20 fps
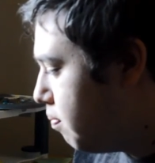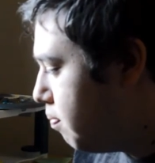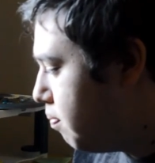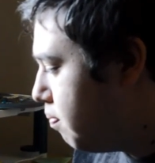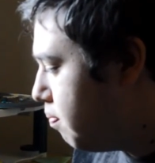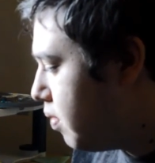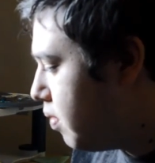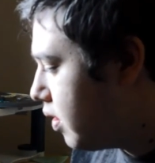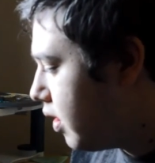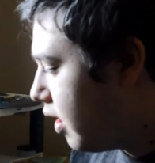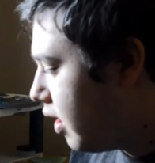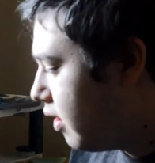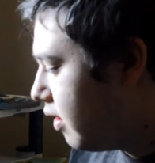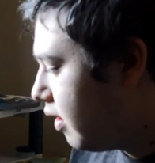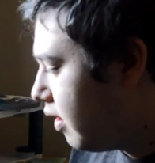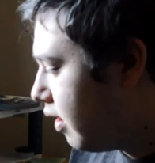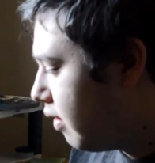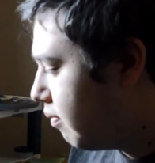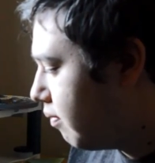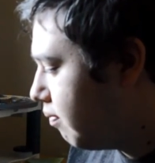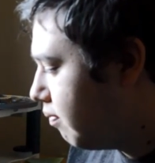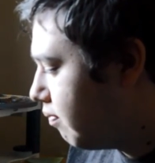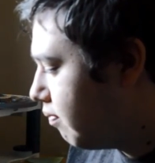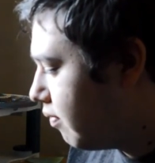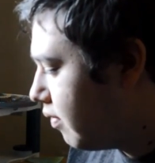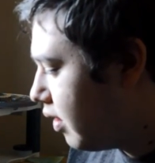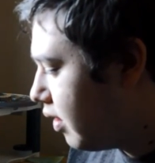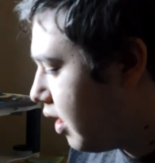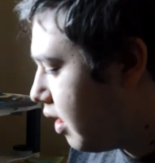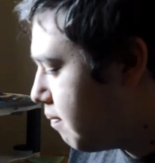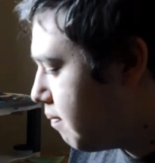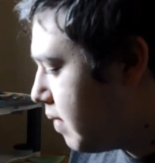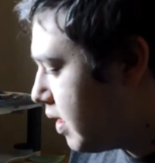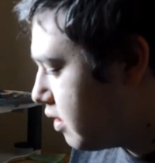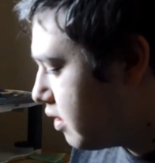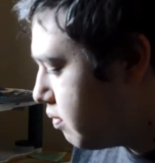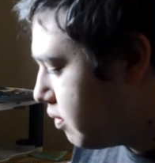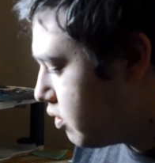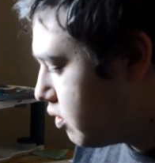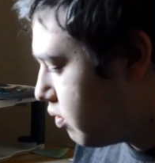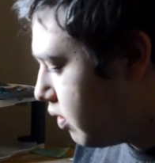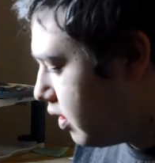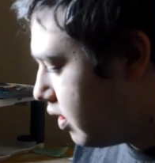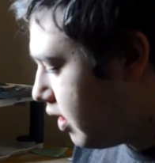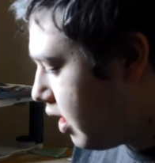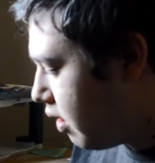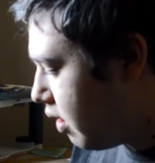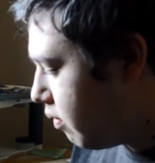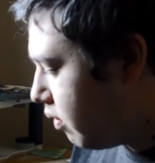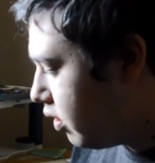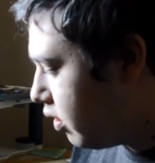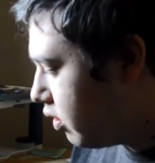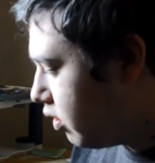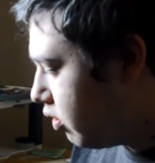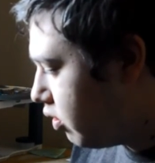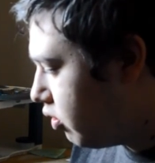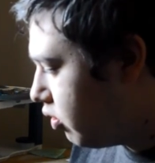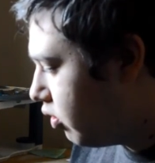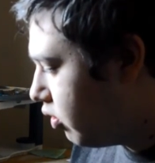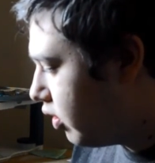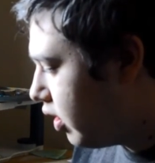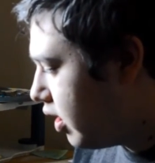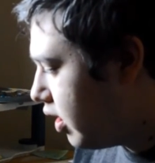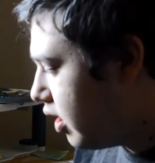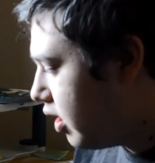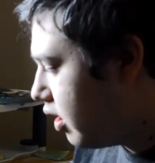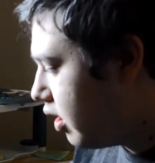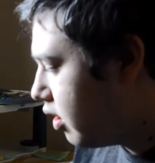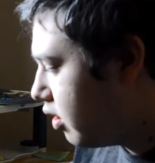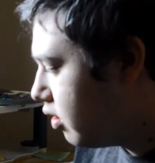But then I'm mixed between that one or the